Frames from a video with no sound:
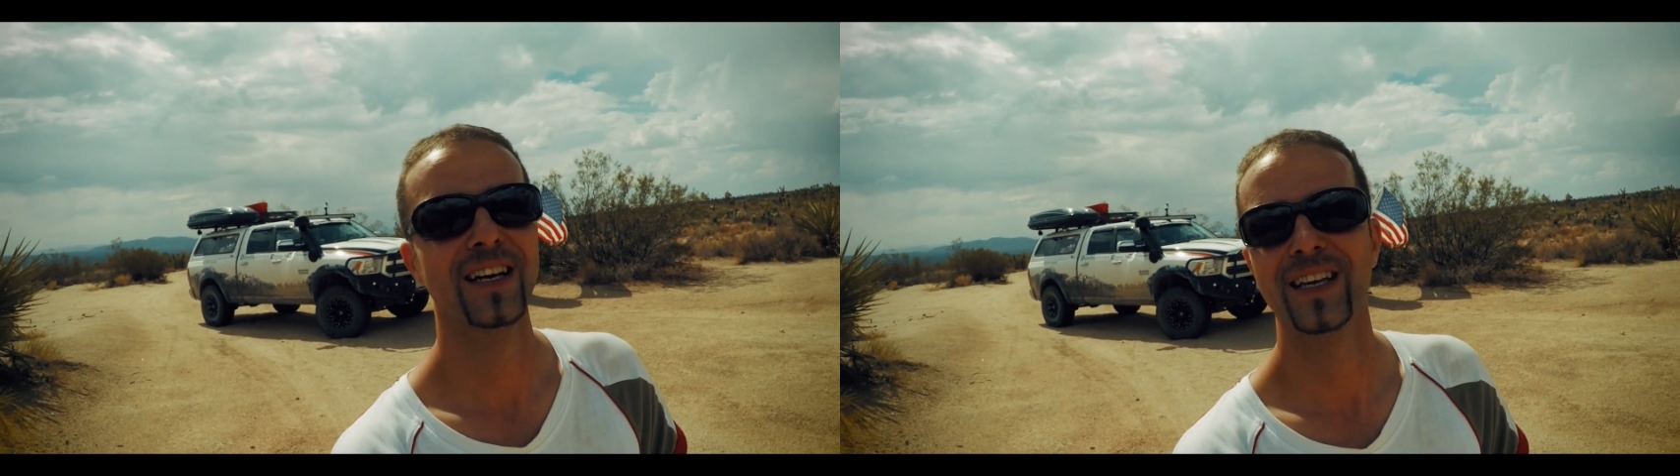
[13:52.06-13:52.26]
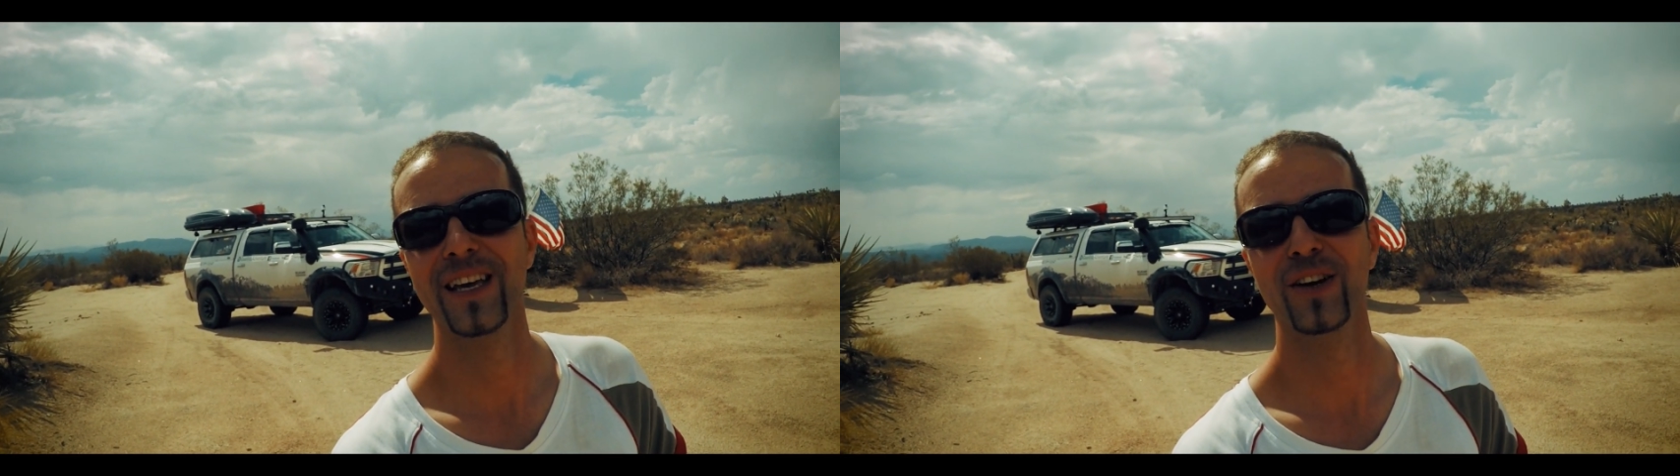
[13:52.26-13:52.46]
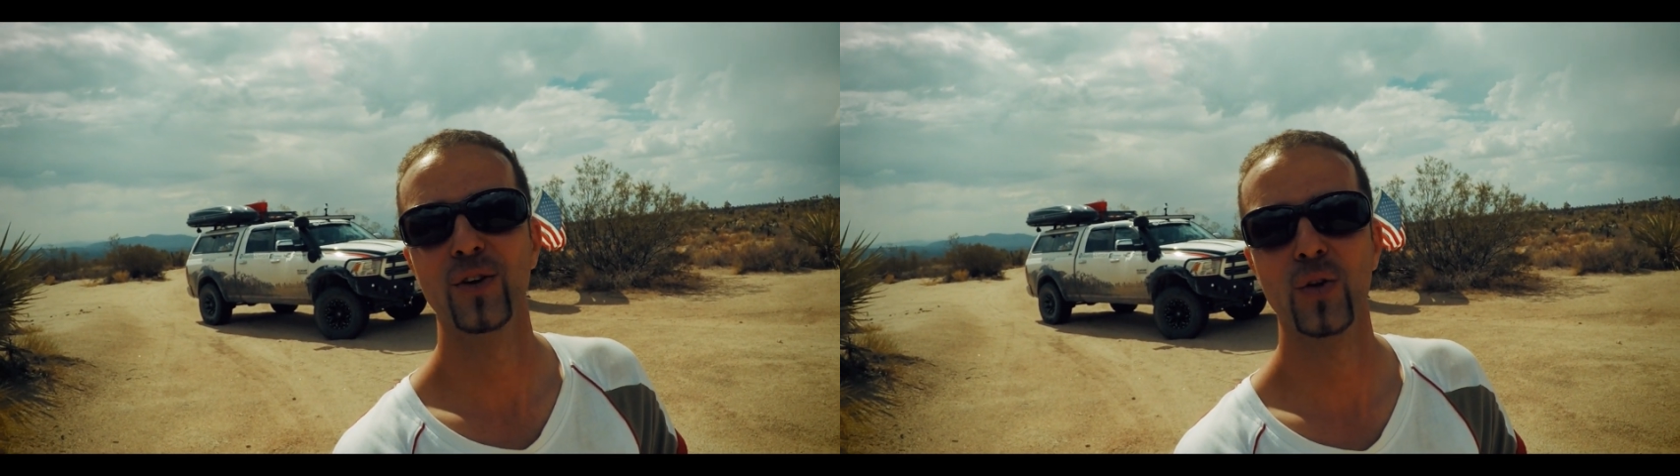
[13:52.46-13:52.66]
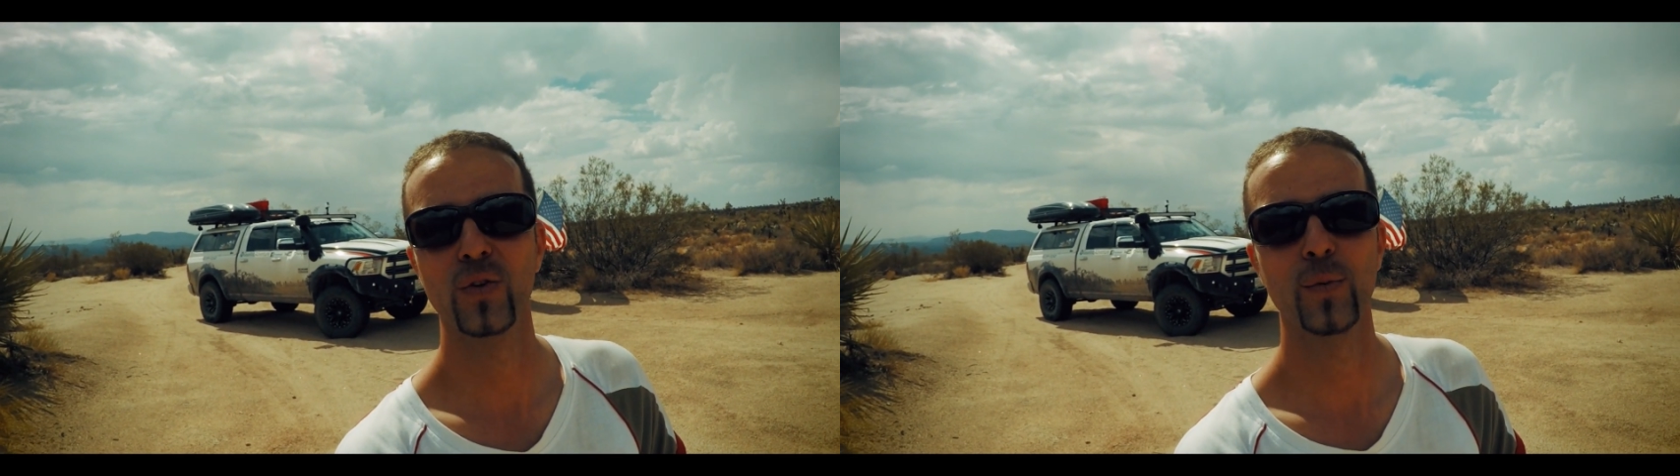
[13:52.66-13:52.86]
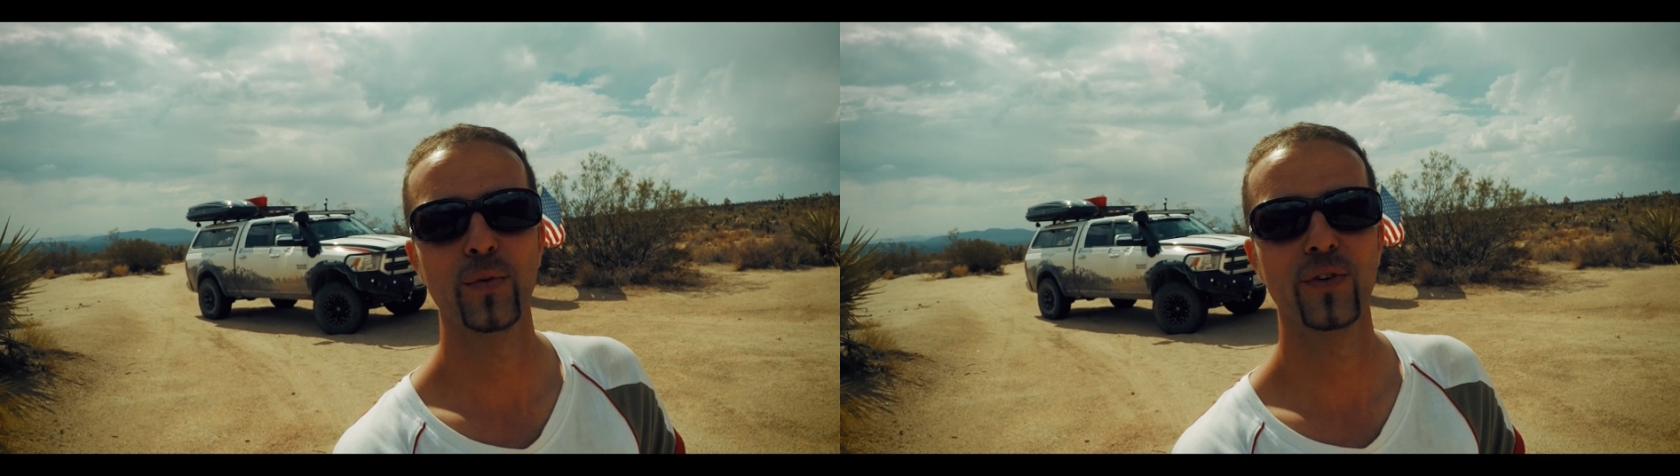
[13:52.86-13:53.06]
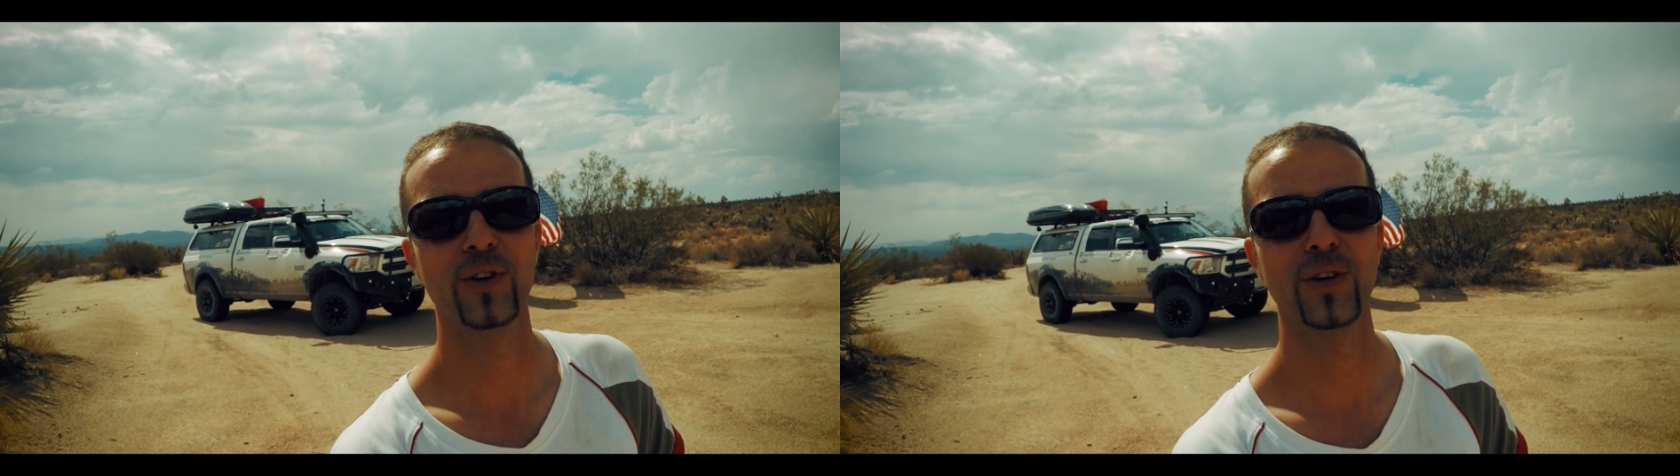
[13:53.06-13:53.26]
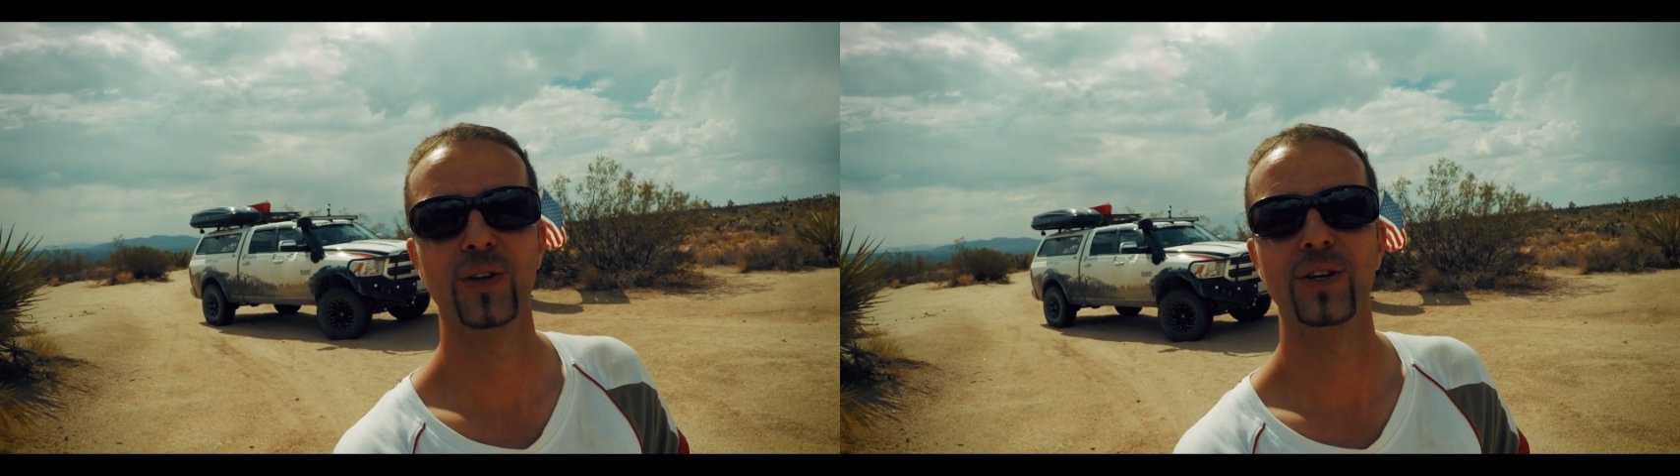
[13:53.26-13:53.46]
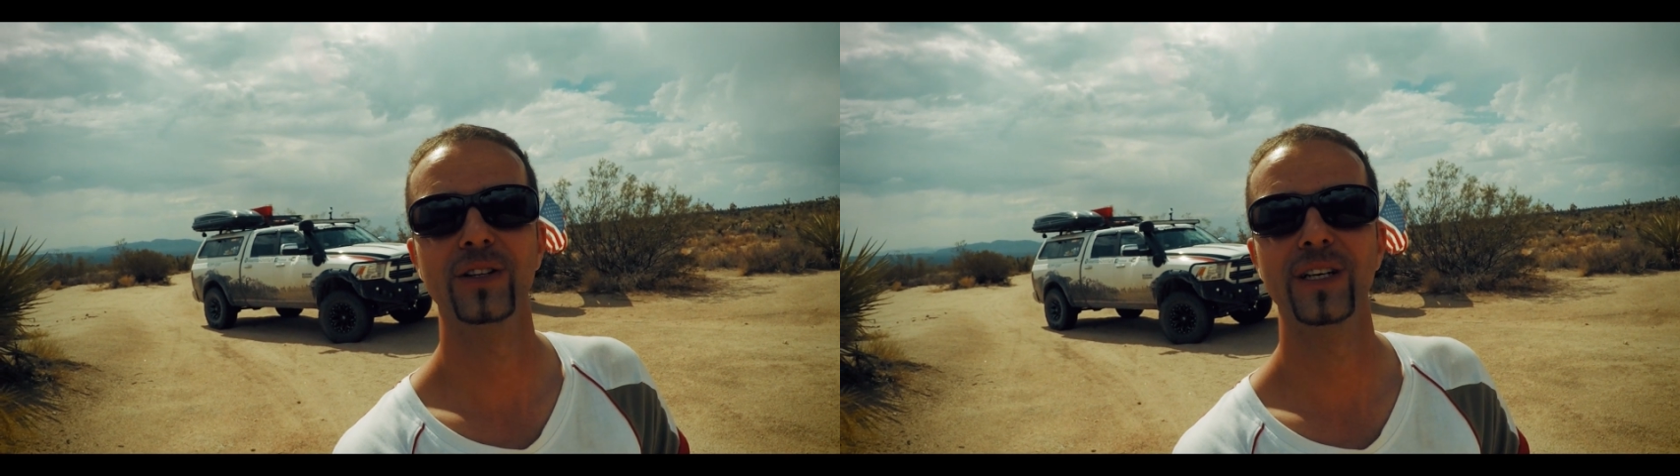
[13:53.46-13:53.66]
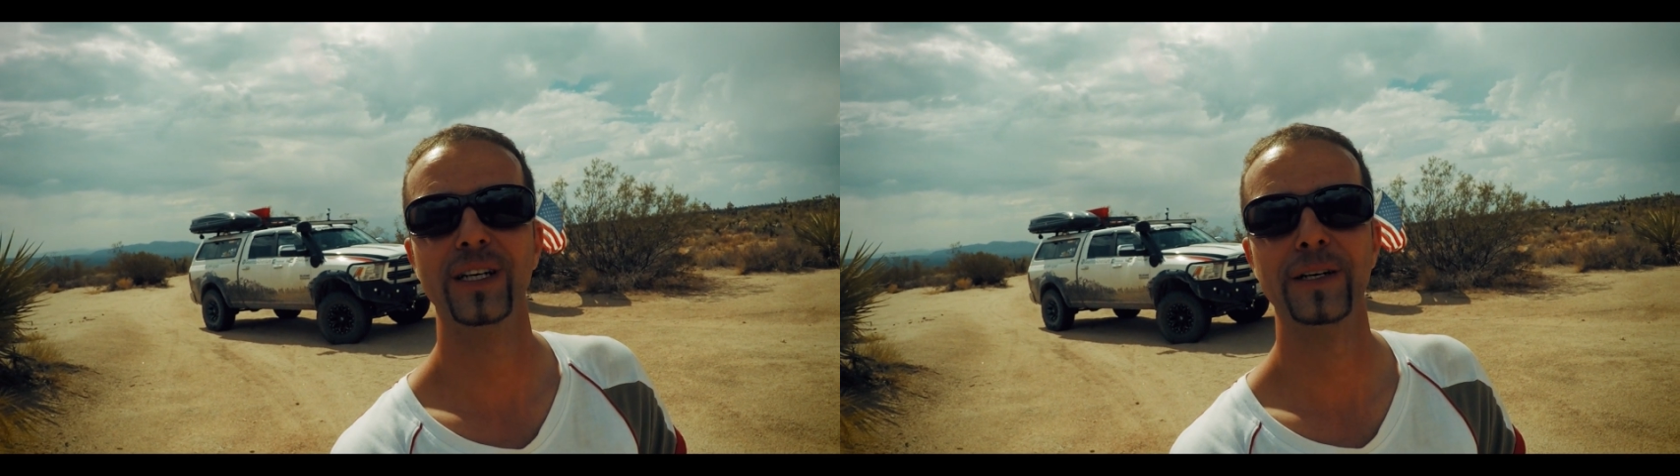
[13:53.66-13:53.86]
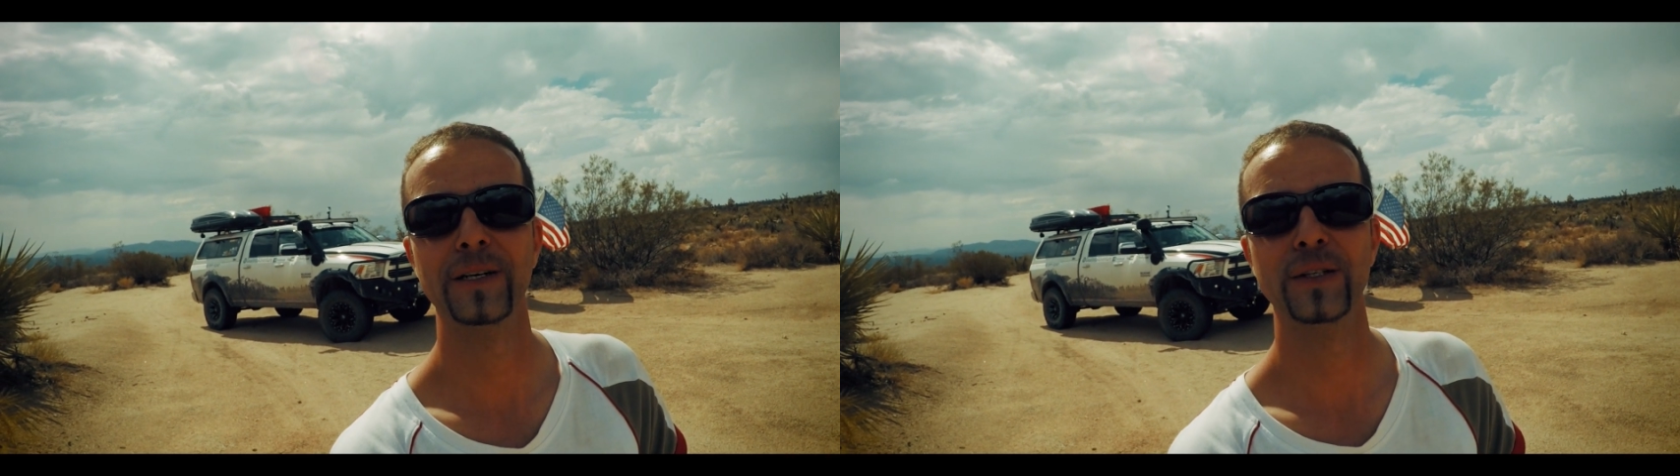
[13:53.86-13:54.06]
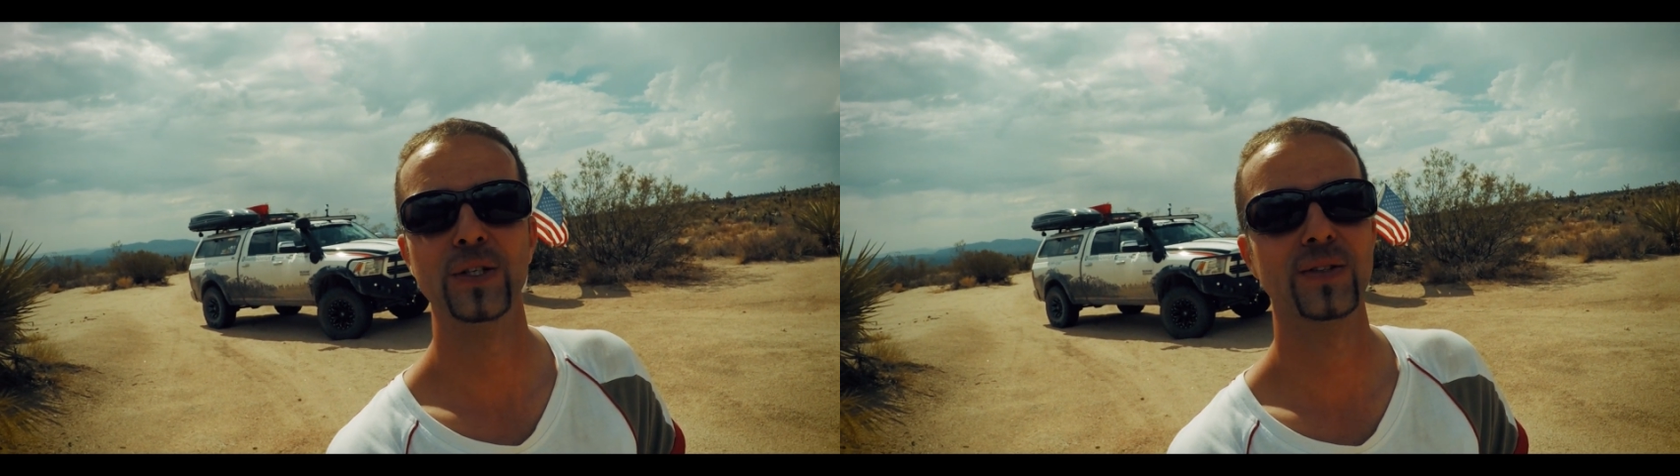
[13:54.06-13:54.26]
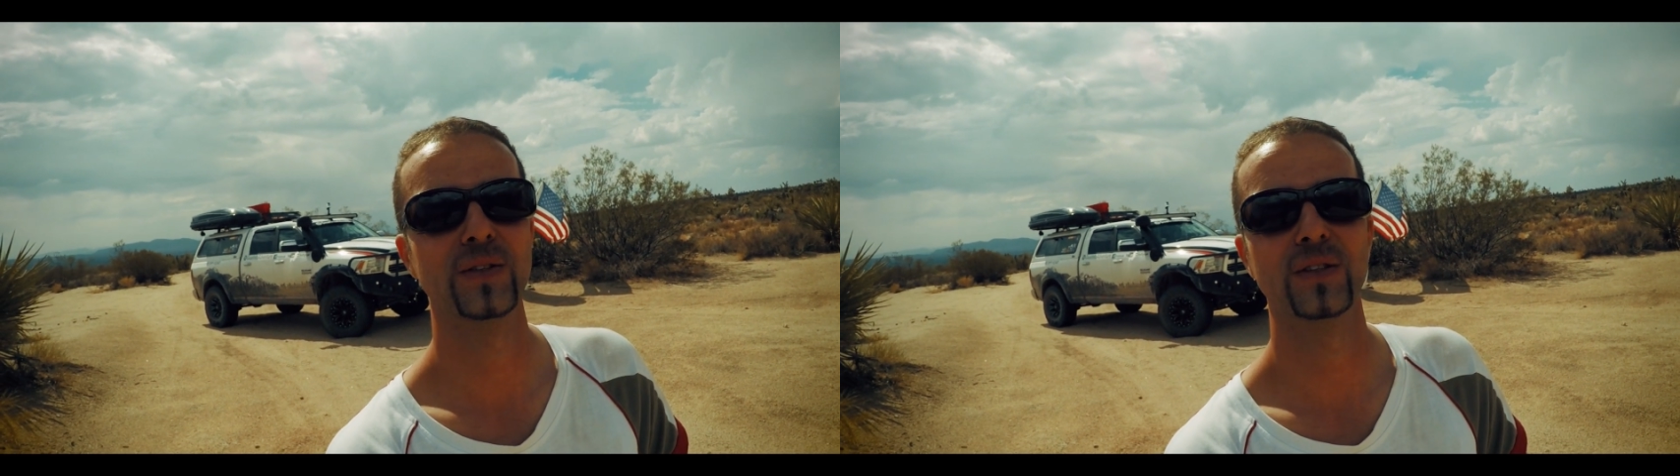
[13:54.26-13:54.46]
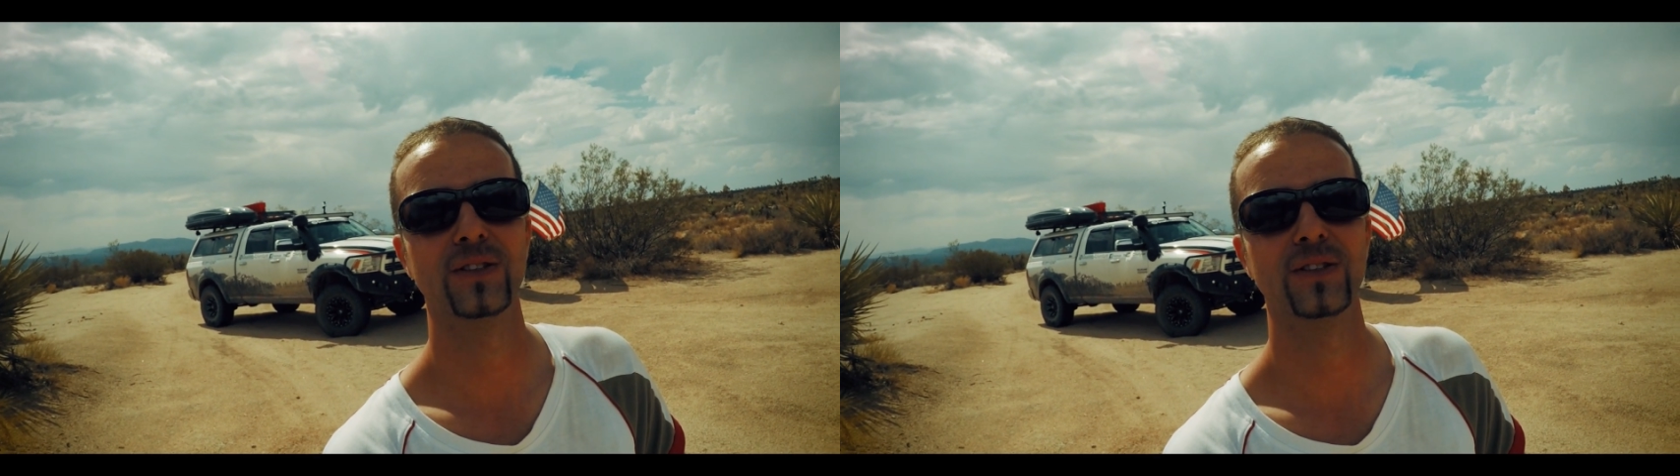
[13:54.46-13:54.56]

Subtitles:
getting on the top of a hill and just